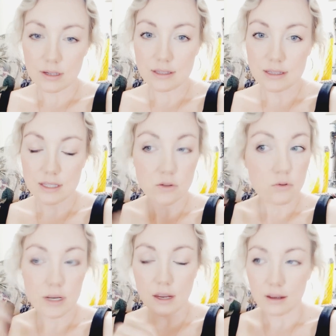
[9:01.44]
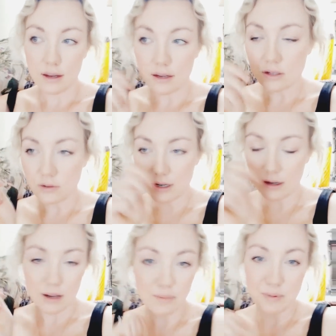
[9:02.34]
because it's so quick. I can do it
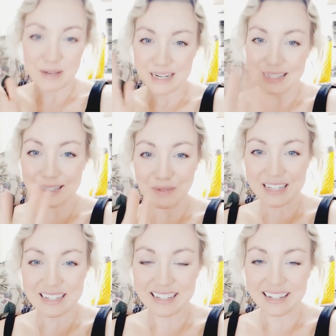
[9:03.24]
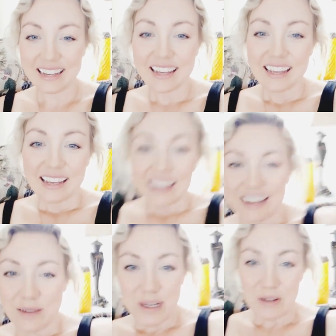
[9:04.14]
in a couple minutes and be done.
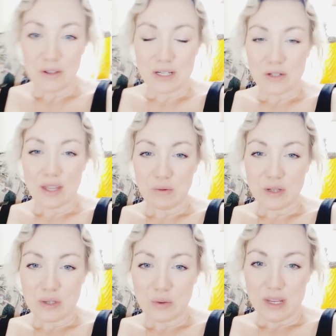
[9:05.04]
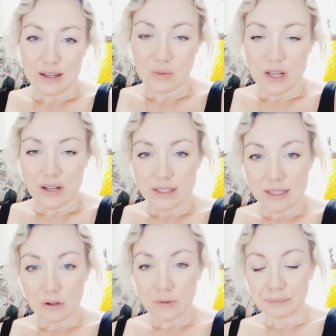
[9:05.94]
And I only do that once a week as well.
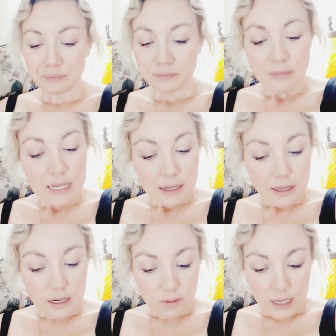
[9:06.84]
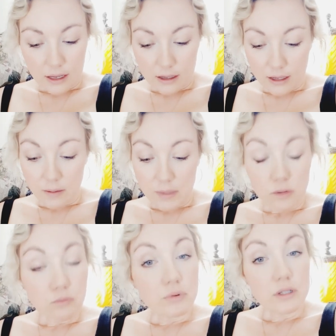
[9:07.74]
So anyway, I
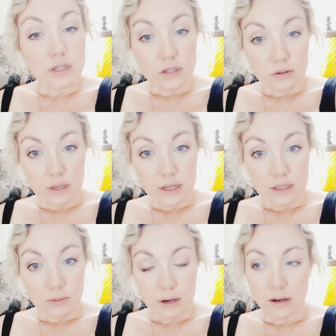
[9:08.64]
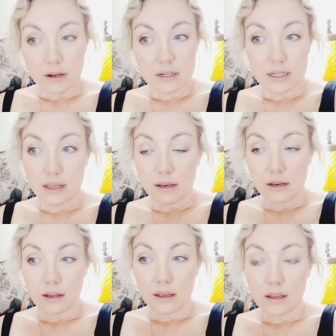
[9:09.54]
really do like this product,
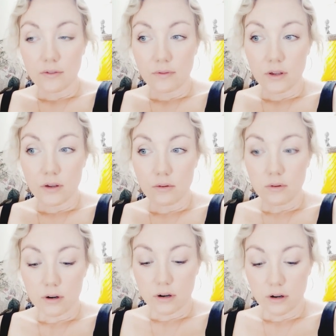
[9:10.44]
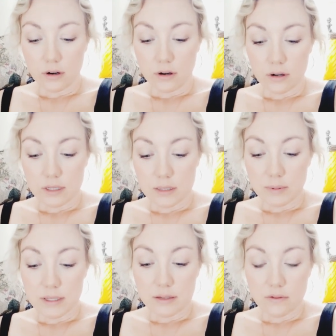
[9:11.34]
and if you are
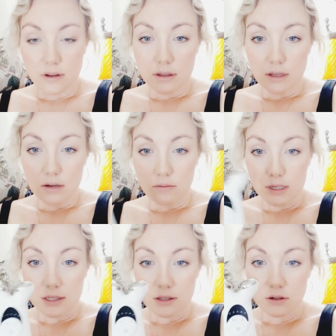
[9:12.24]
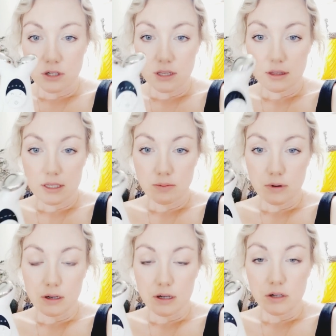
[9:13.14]
specifically researching this
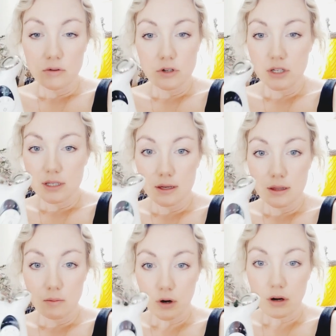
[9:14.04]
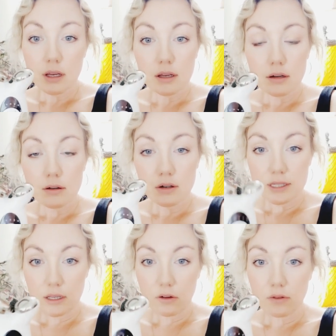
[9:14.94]
product or just in the market
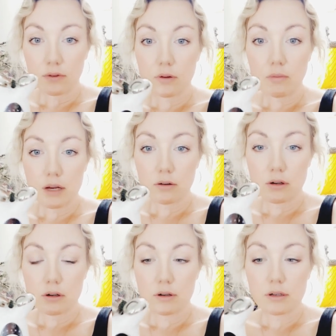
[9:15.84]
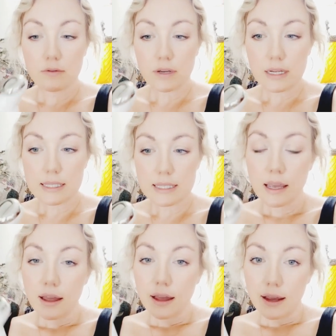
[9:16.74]
yourself for a microcurrent device,
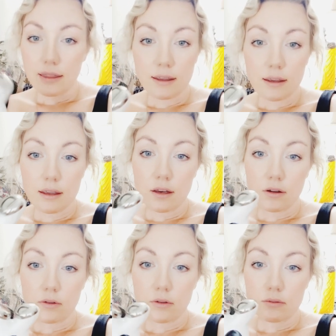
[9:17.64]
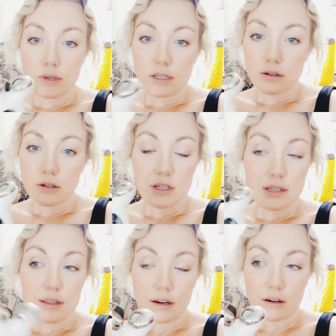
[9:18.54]
I think, the research
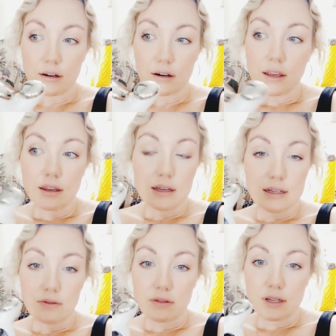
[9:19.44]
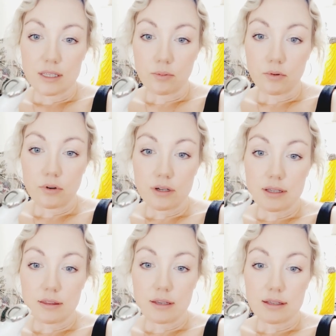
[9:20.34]
is there. It definitely supports
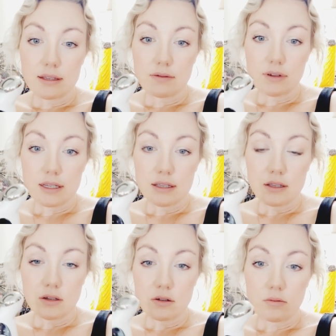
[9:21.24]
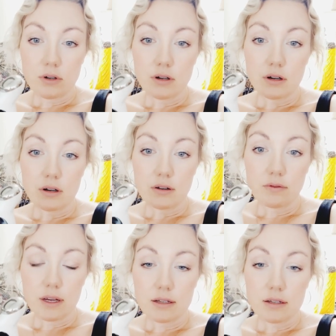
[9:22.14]
that these devices do work and are
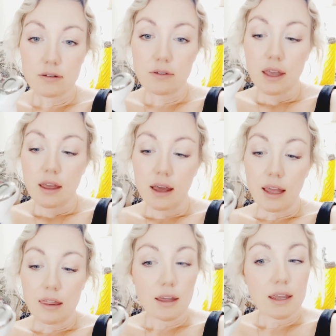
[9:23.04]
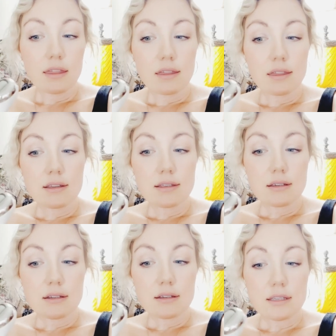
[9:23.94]
effective. I like that this
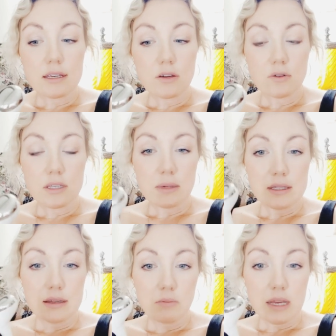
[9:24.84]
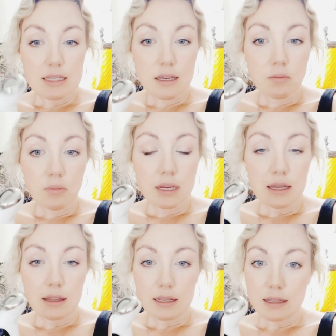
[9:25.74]
is a US-based company.
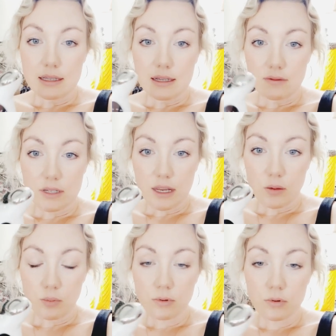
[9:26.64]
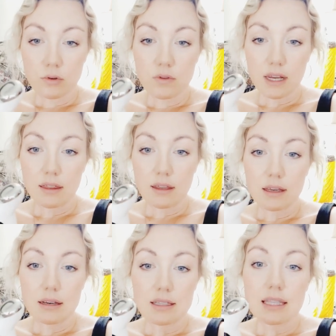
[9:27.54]
I like that it's FDA approved. I think
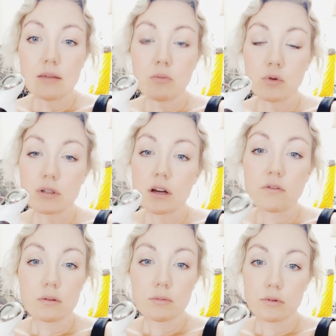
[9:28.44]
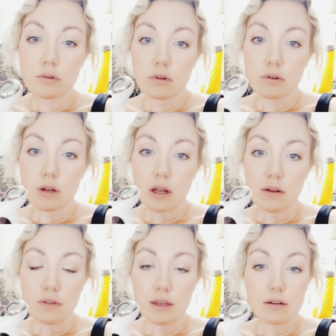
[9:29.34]
it is the most comfortable
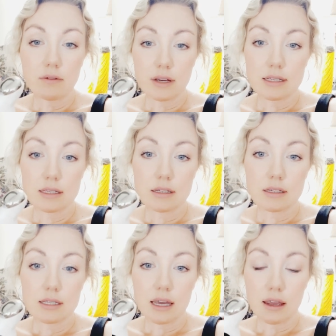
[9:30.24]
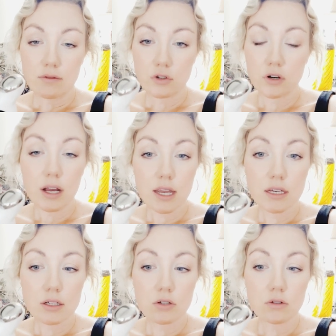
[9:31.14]
of the devices I have
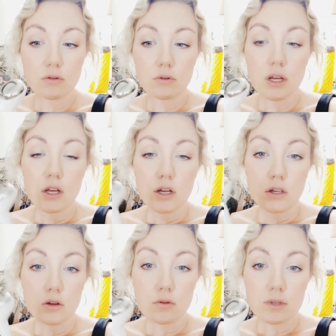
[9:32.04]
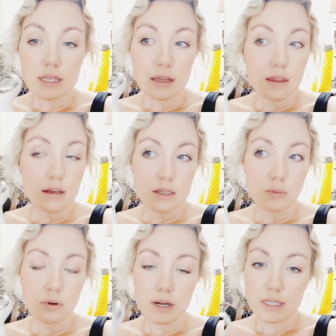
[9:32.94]
tried to use. I think it's
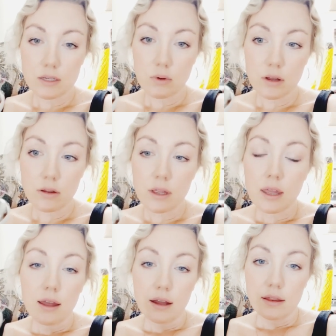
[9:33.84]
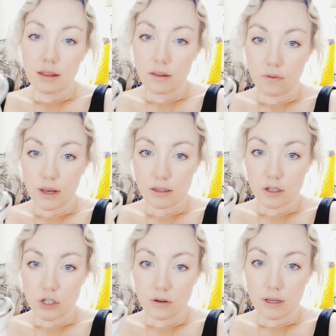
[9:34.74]
priced well. I think the fact
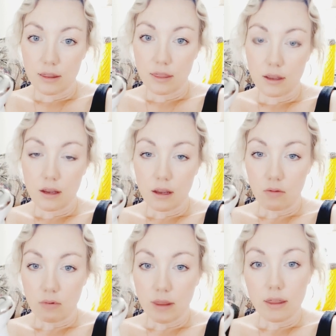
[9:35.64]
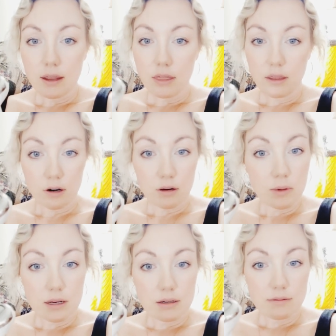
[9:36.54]
that you get the red light
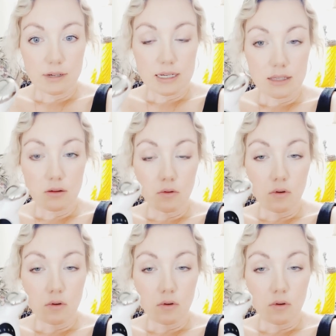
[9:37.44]
therapy device